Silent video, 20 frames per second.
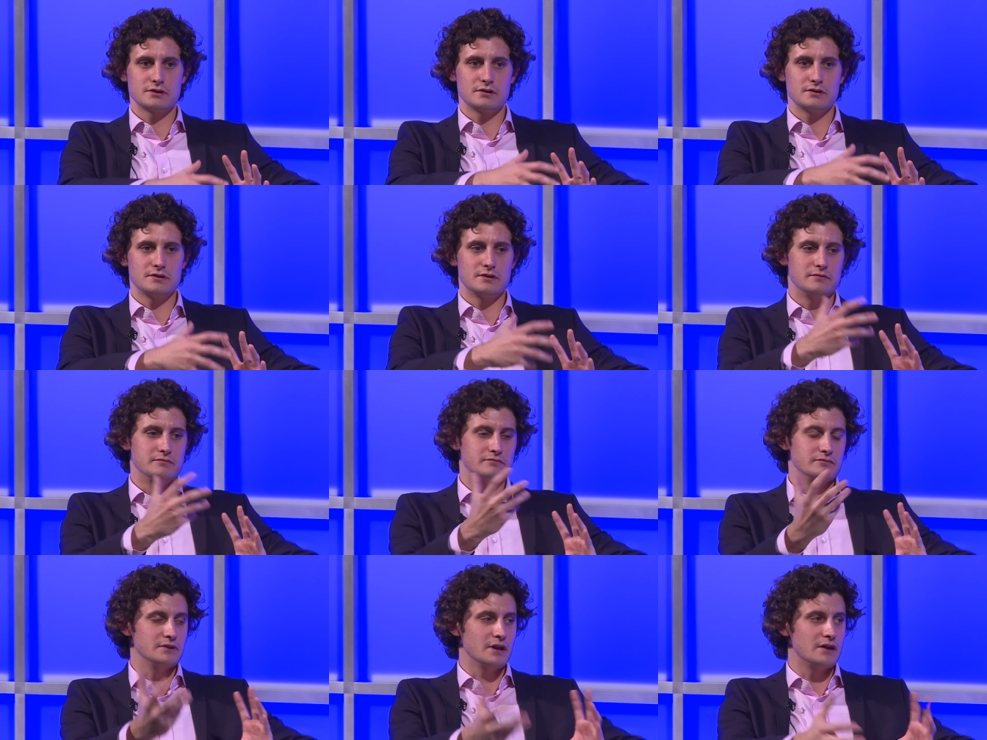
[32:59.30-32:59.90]
in
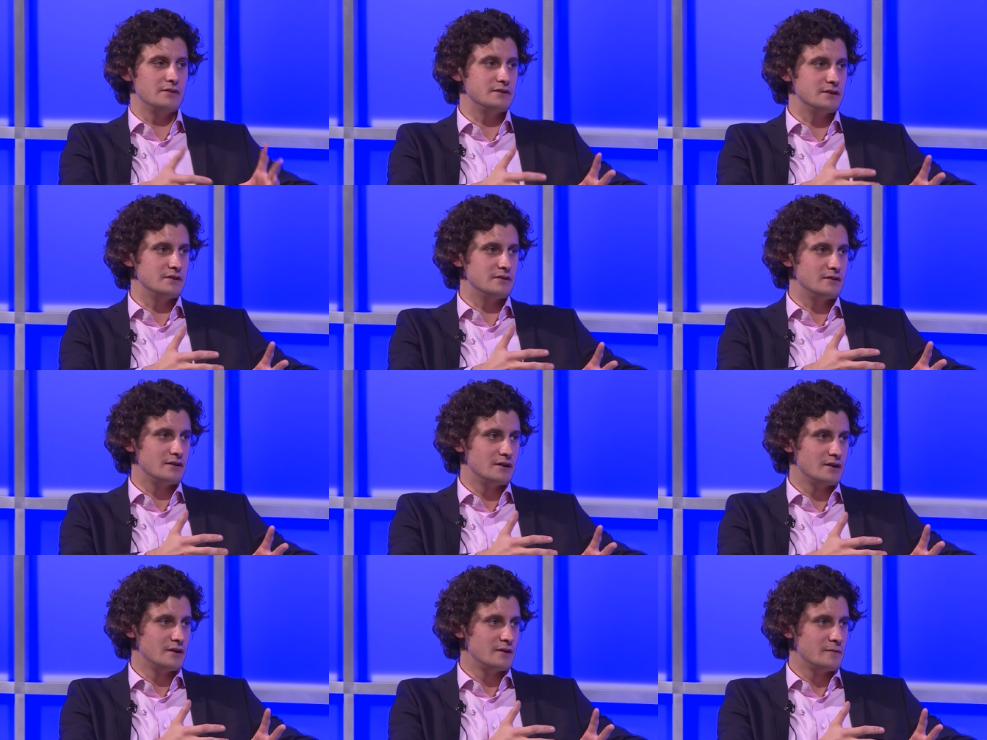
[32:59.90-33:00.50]
London,
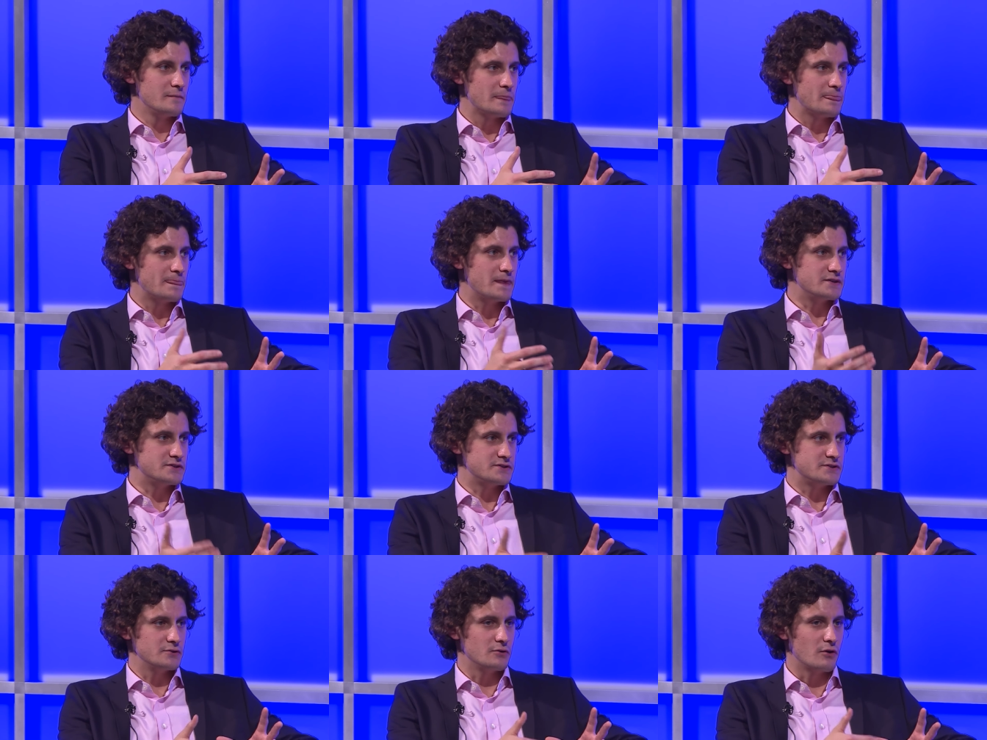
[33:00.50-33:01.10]
they
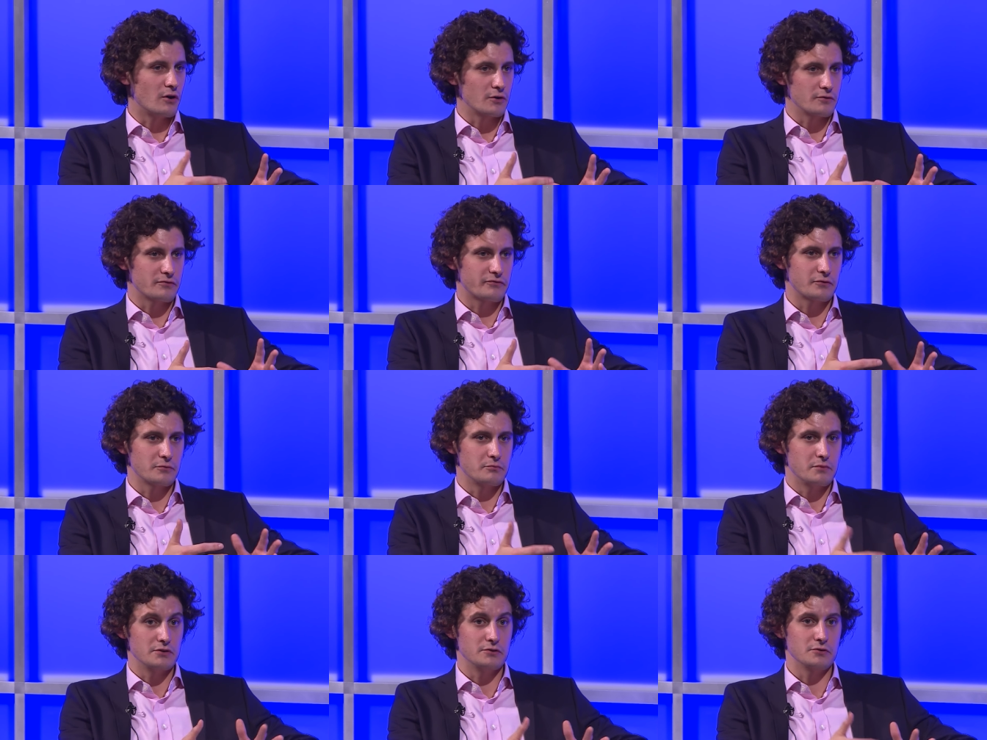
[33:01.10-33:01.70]
still aren't
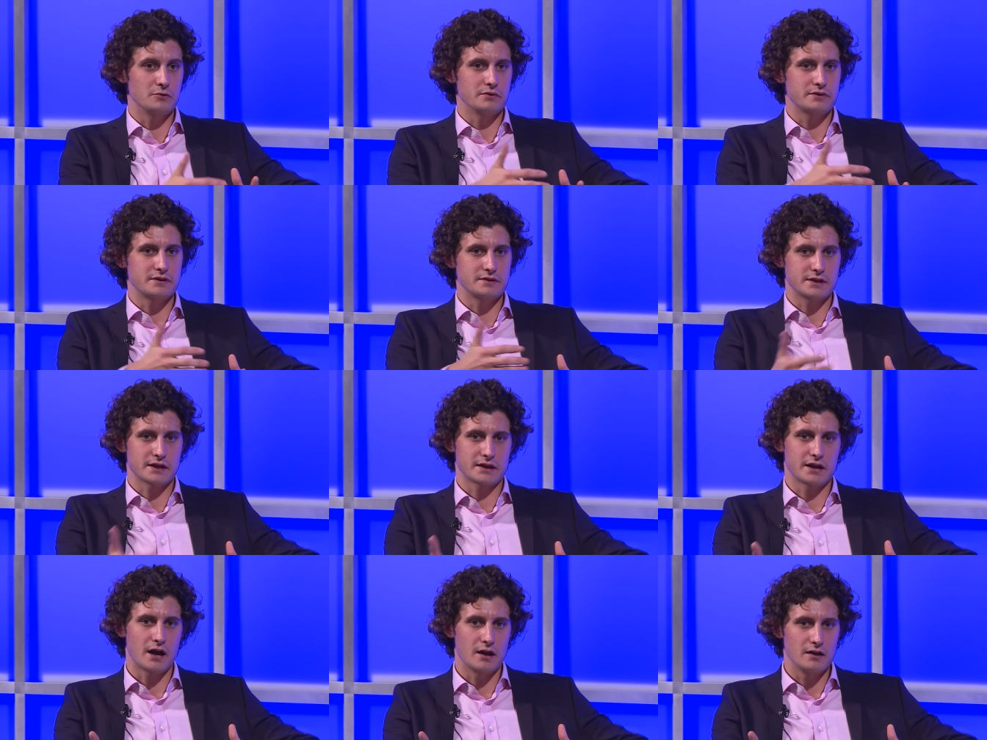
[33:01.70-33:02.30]
familiar with the
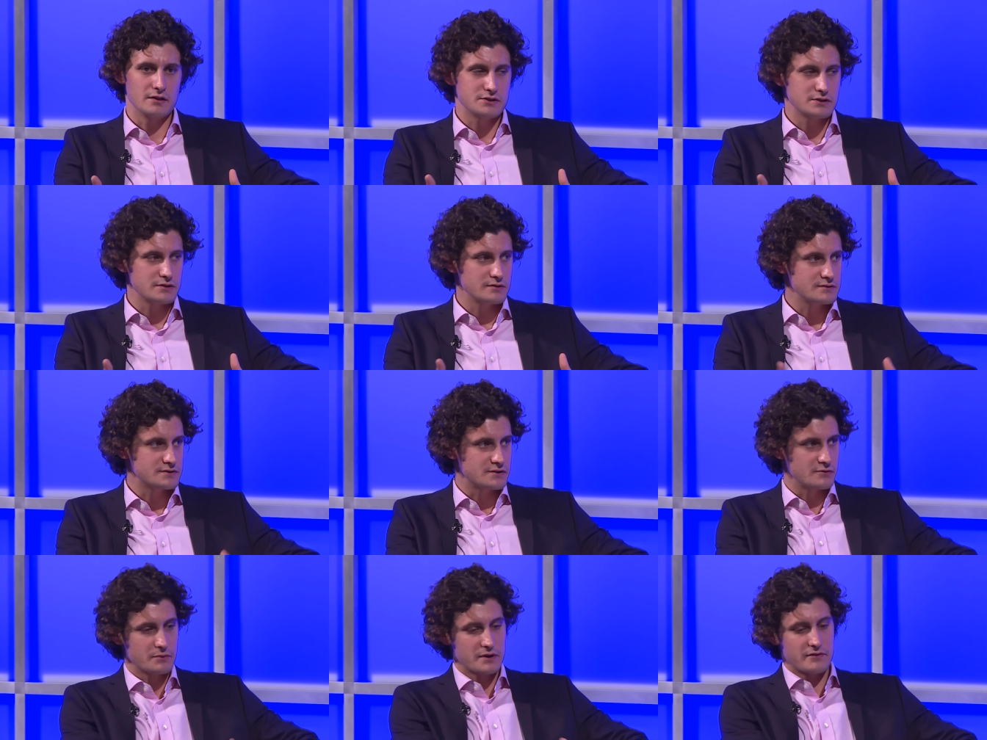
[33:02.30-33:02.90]
technology.
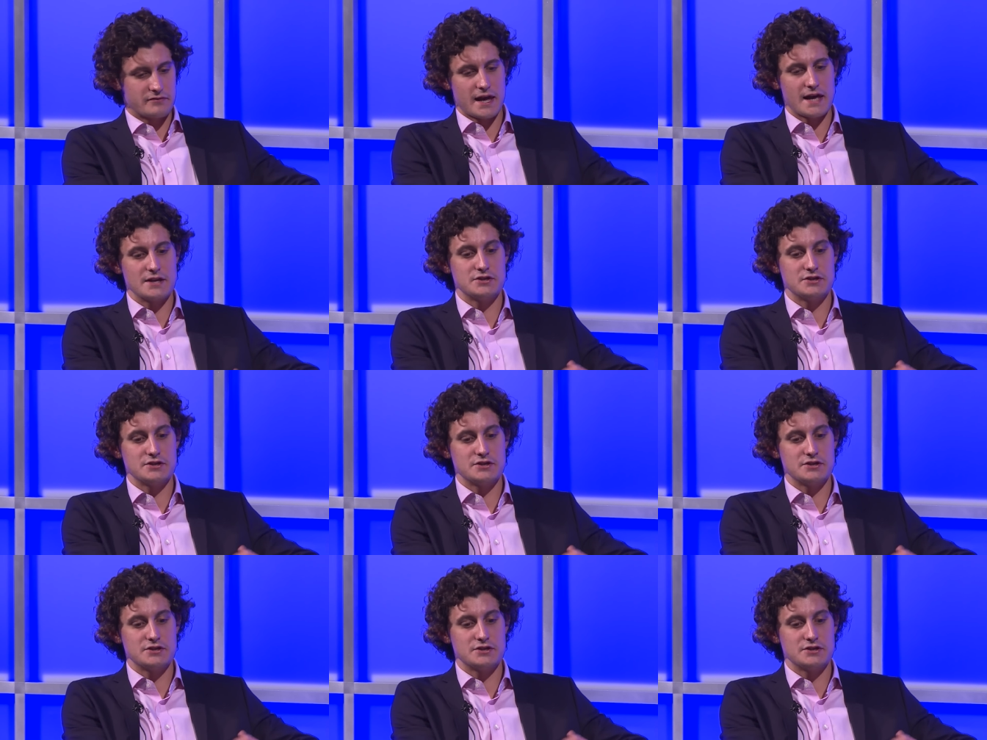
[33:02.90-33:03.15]
So then we have to